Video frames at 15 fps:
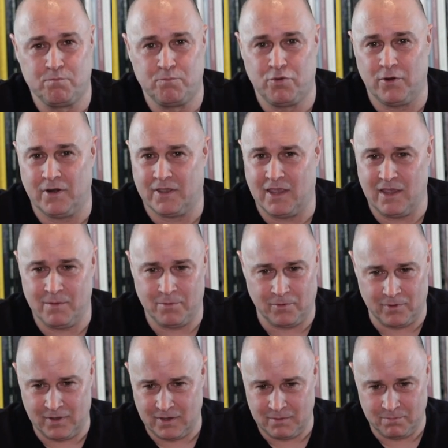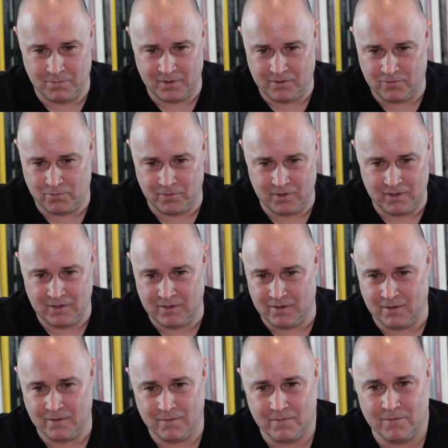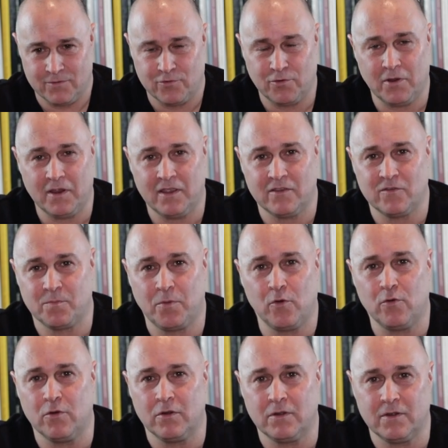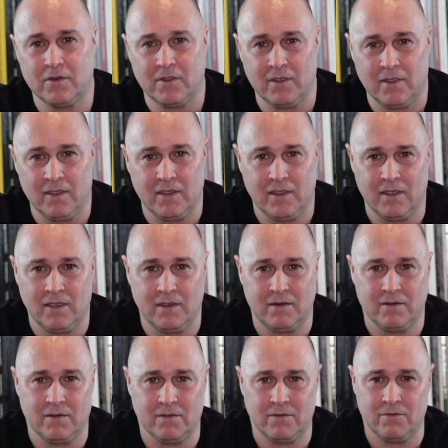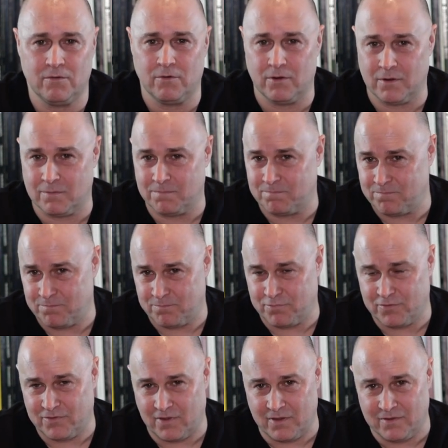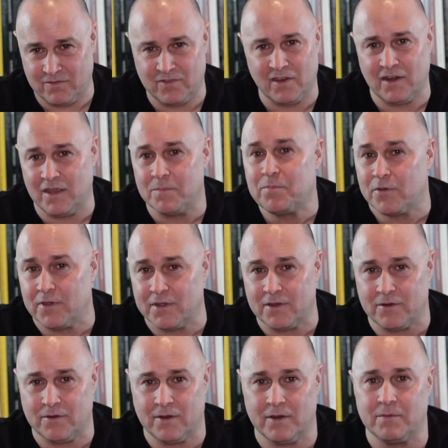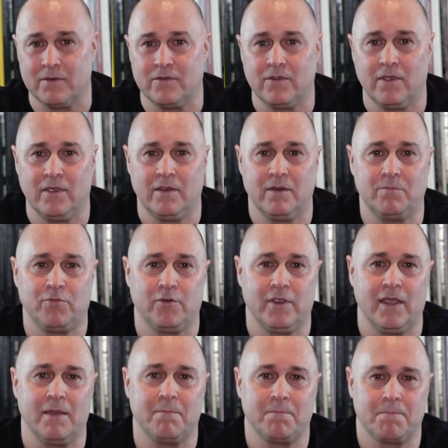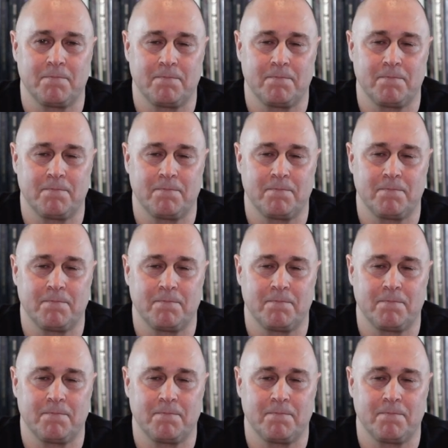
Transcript: put a cable in between transport and, or say, CD player and preamp.